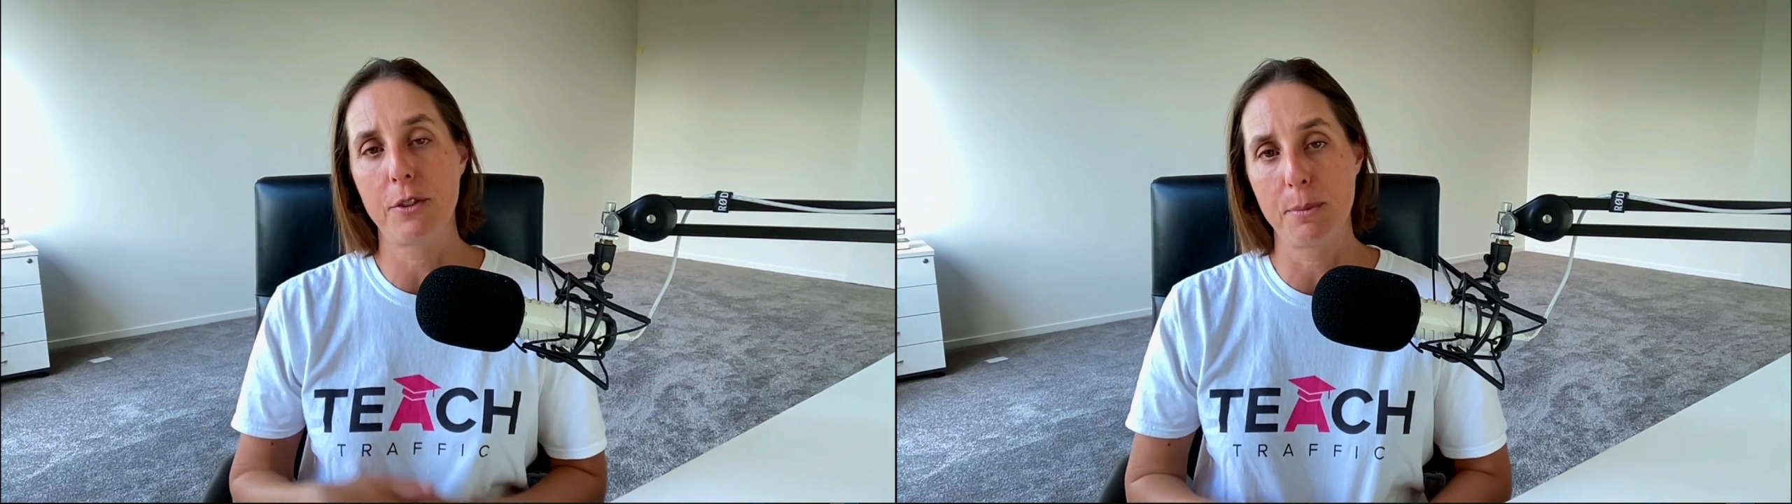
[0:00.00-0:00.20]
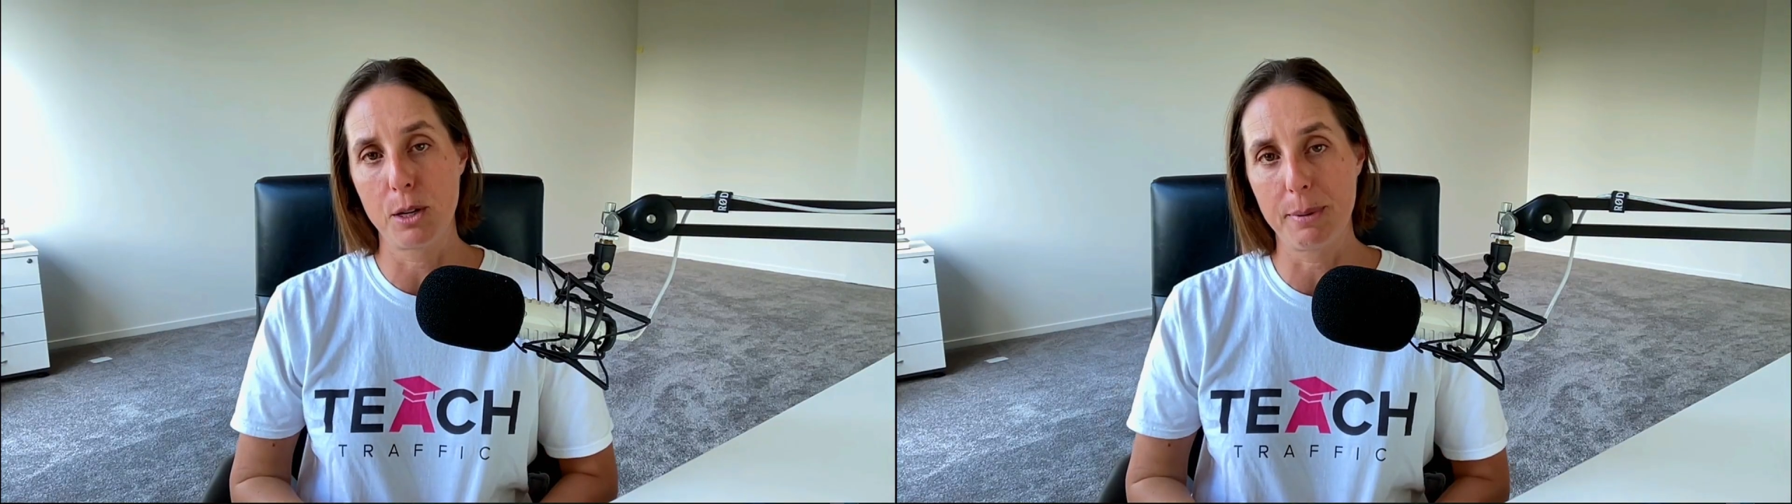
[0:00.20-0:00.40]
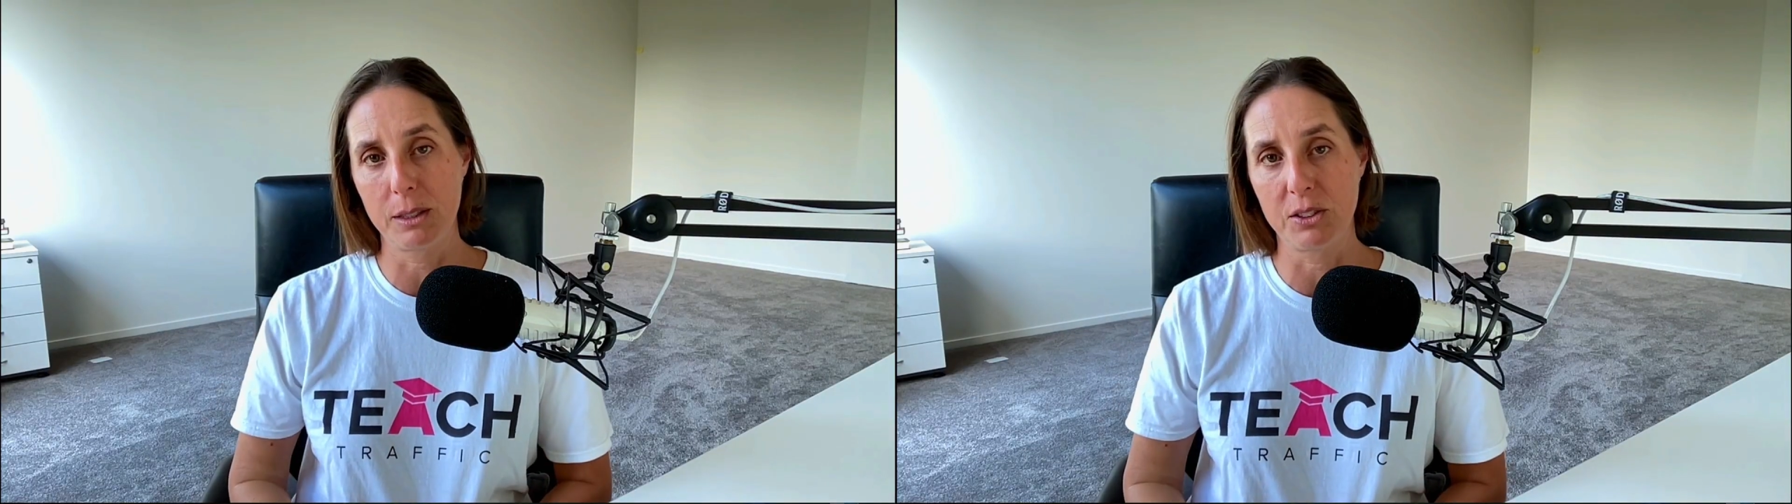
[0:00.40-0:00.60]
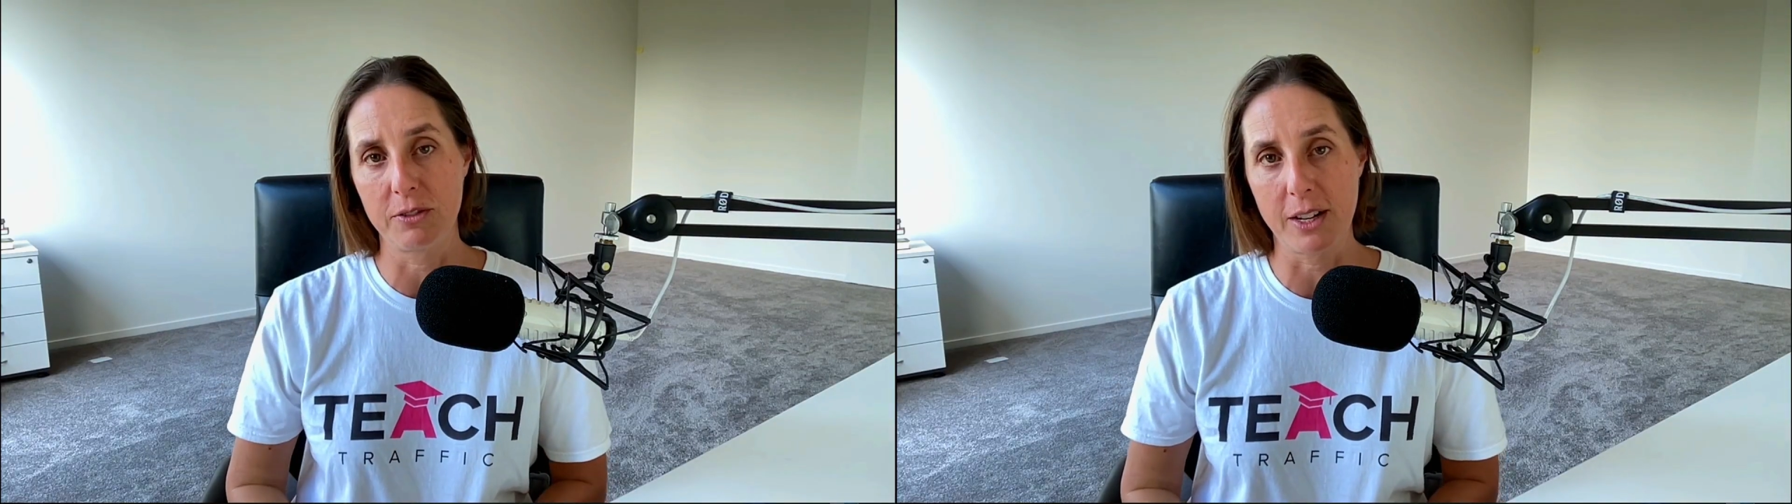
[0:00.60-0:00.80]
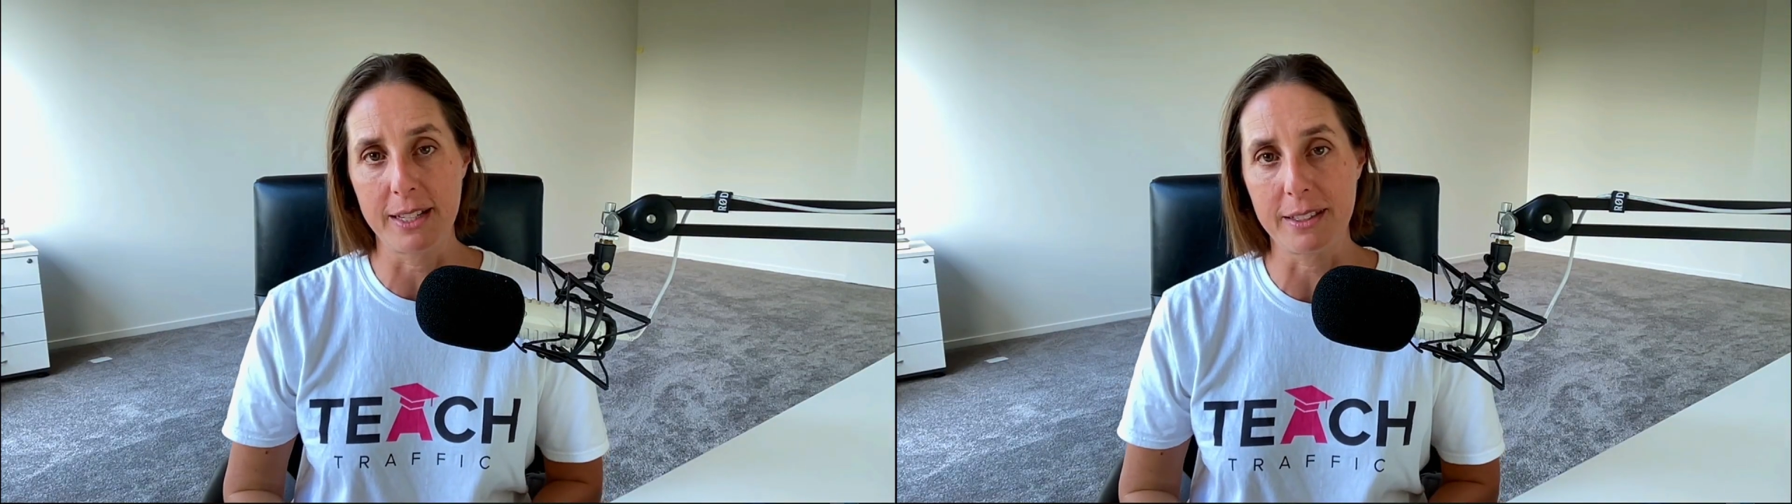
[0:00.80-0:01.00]
mobile
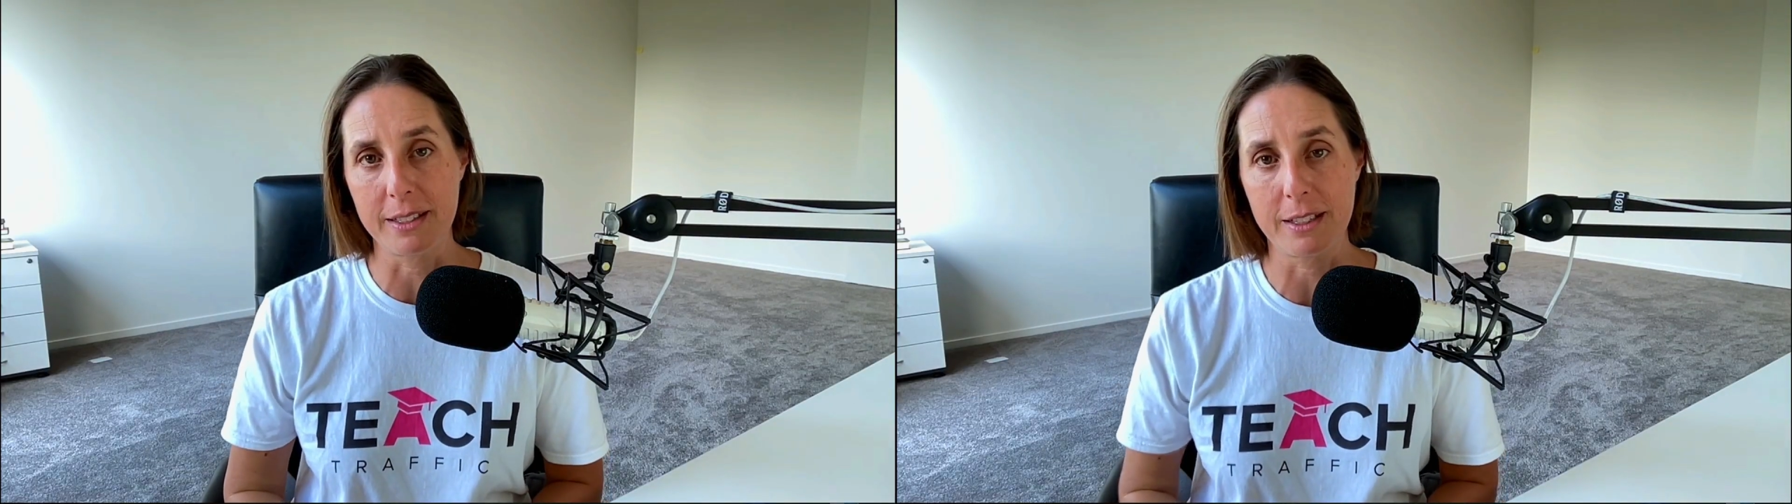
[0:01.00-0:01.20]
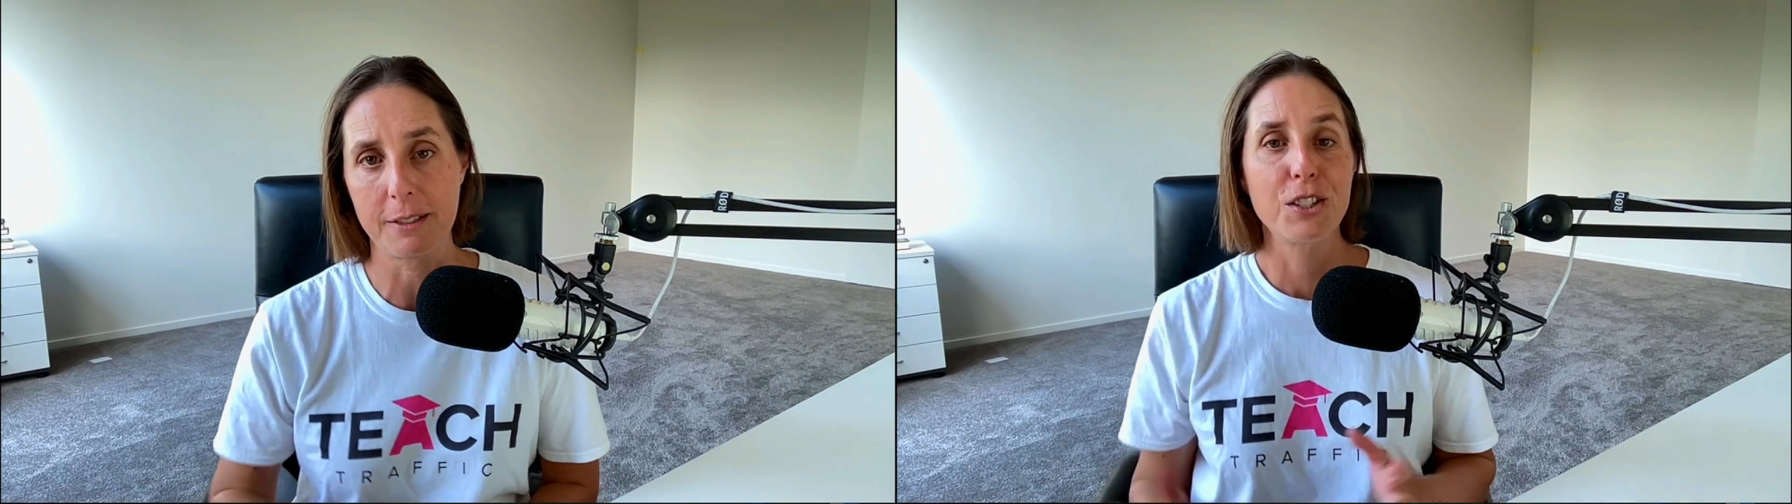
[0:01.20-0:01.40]
devices.